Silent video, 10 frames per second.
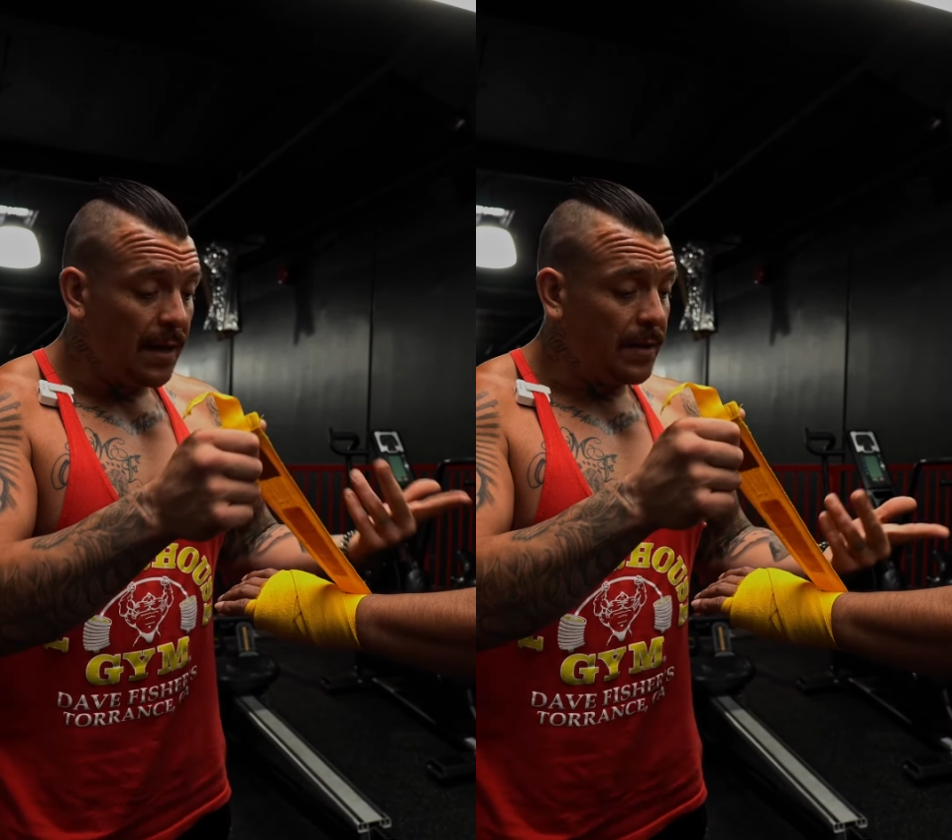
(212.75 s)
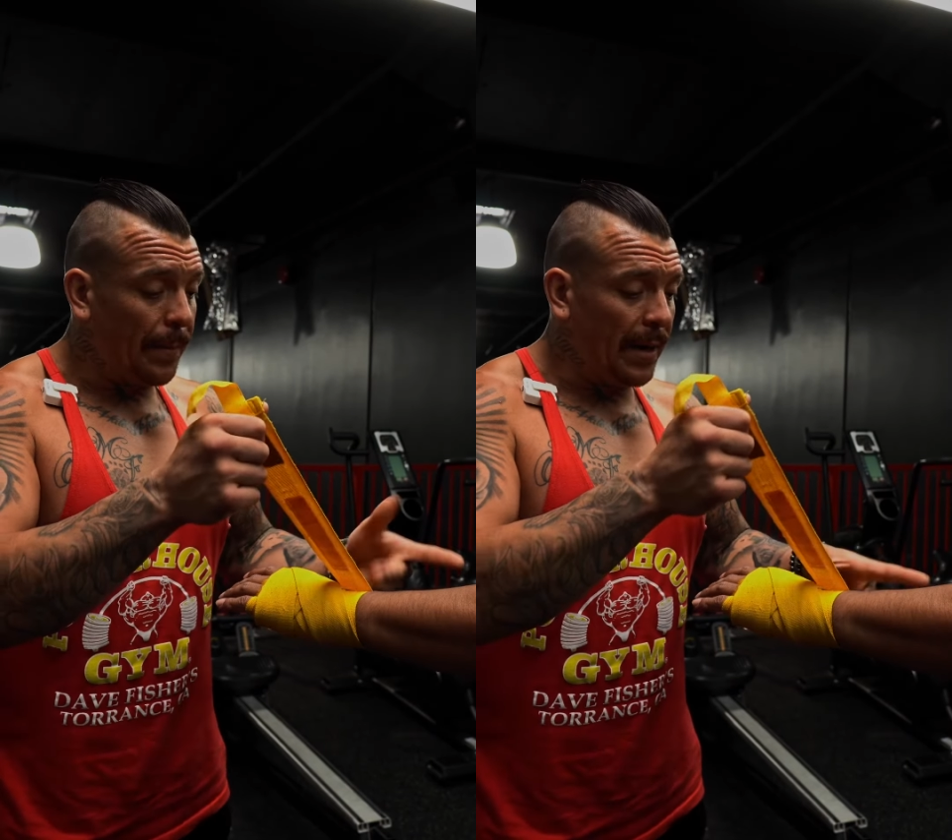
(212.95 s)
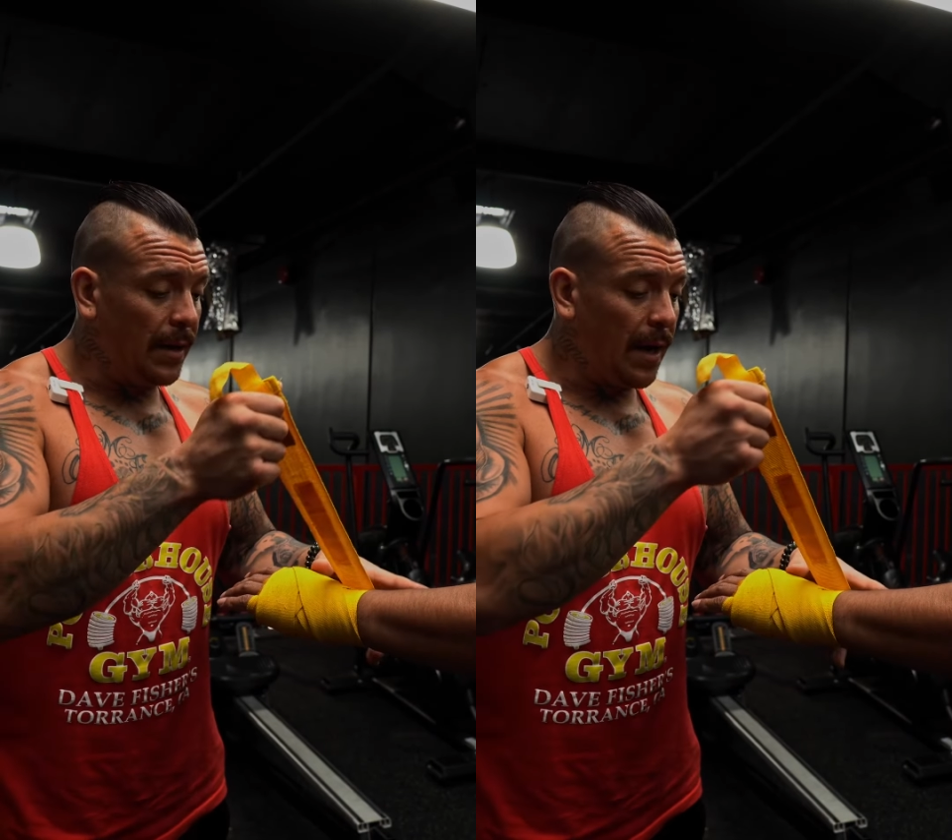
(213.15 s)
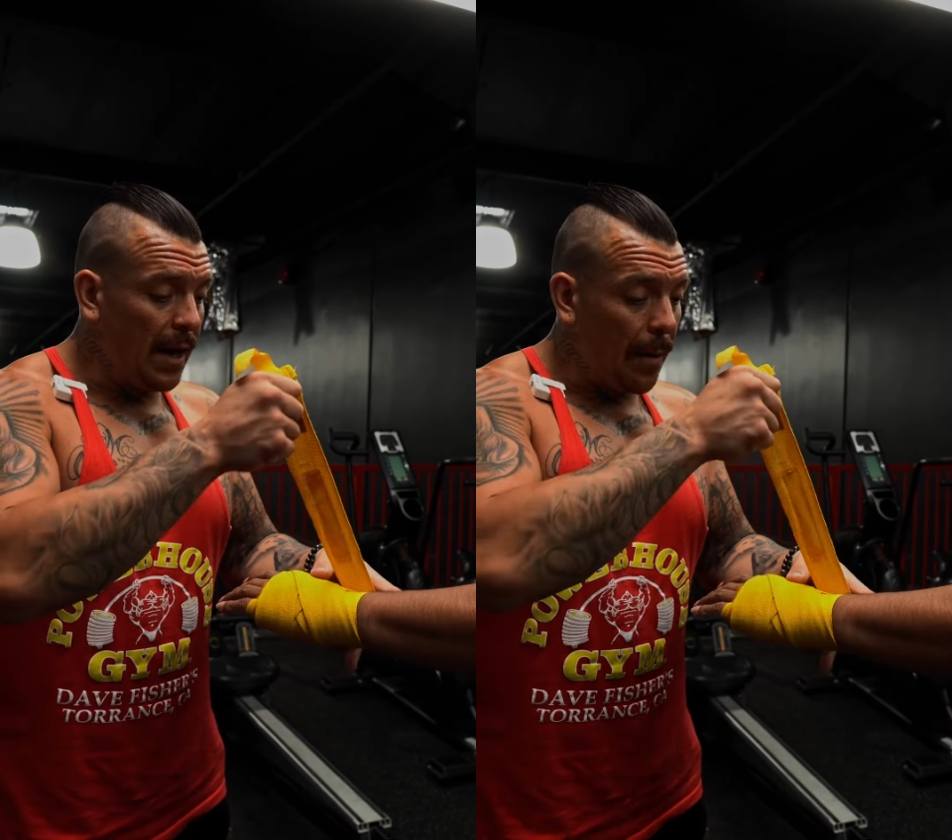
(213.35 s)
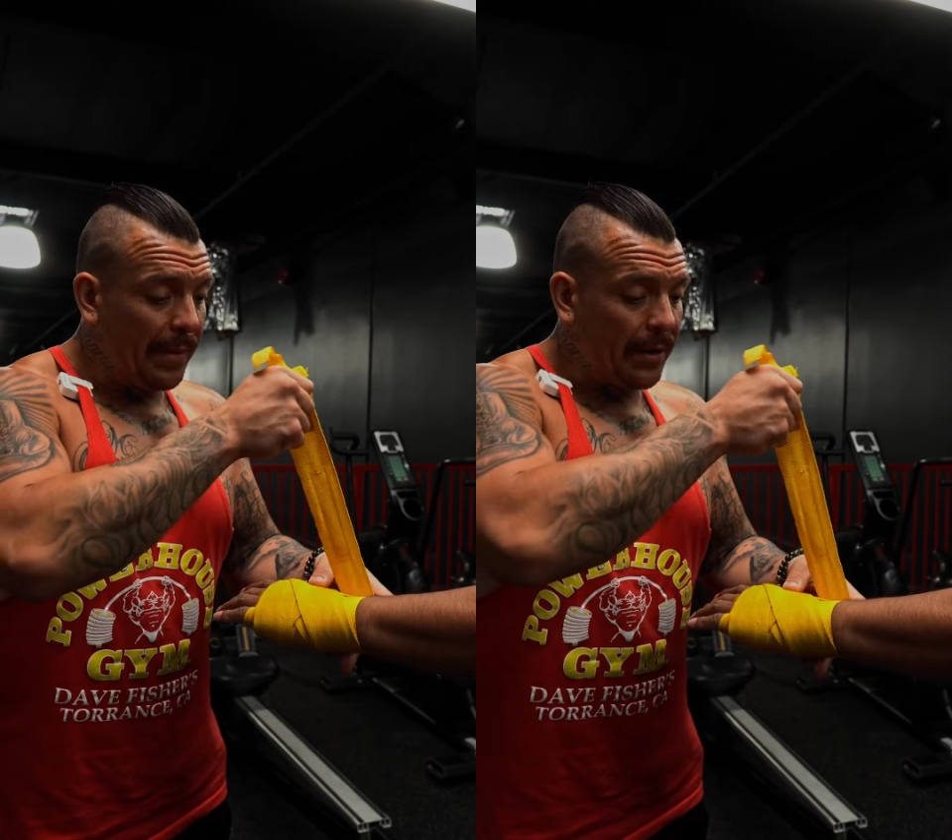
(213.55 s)
Depending on
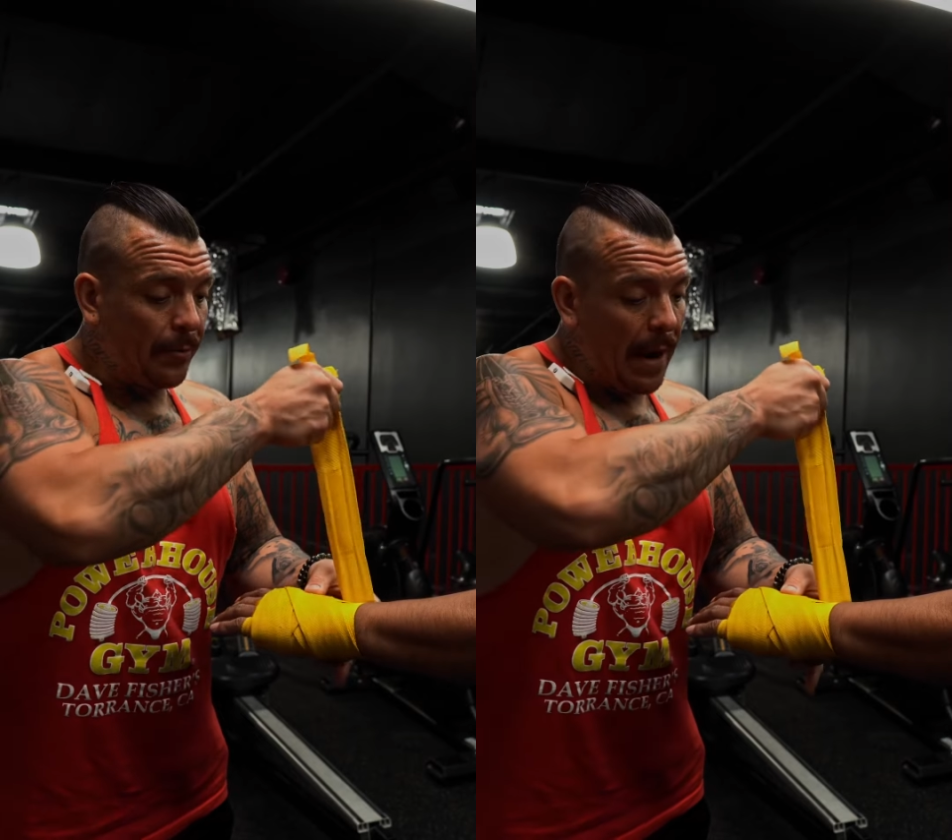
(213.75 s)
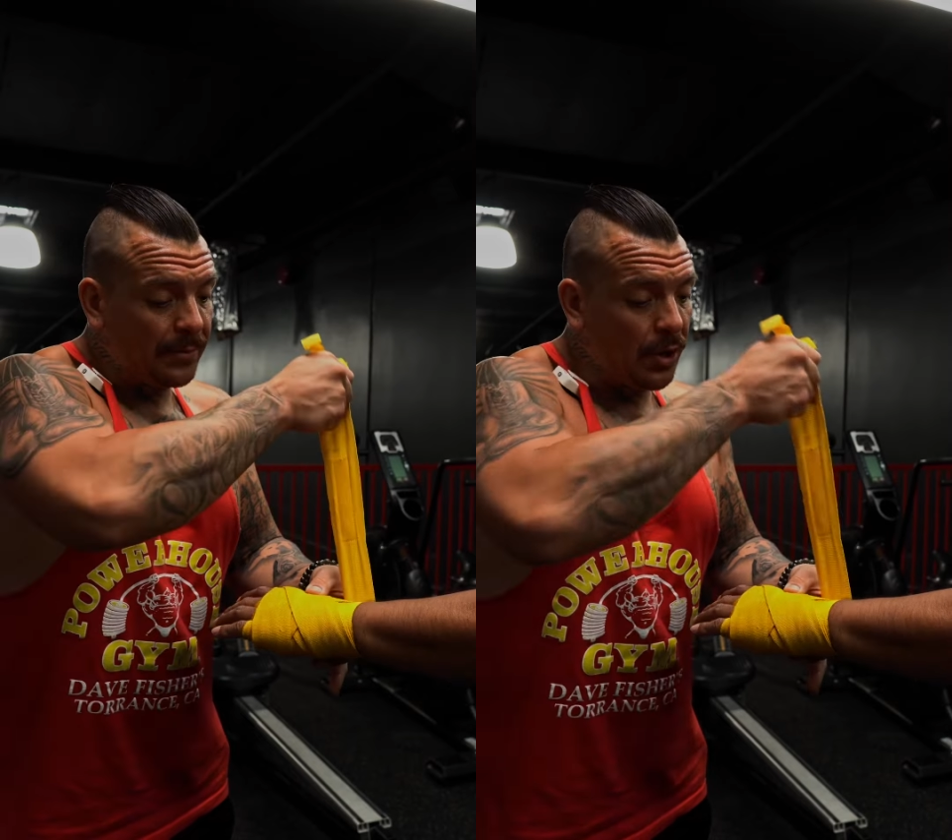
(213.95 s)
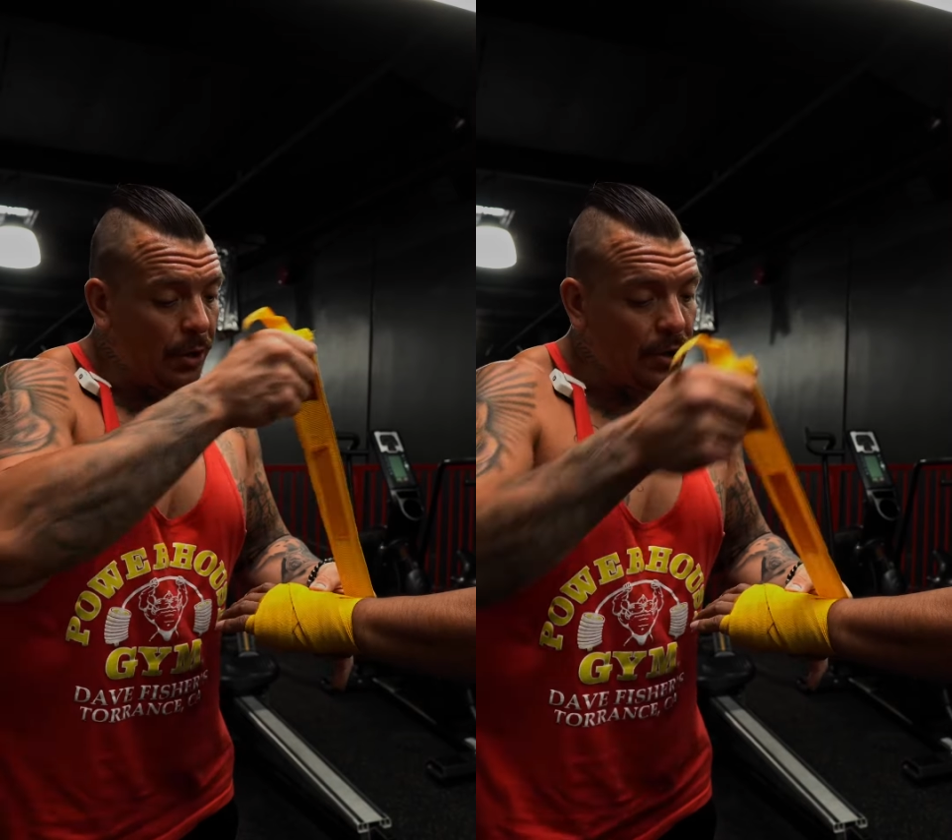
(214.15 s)
how big your wraps are,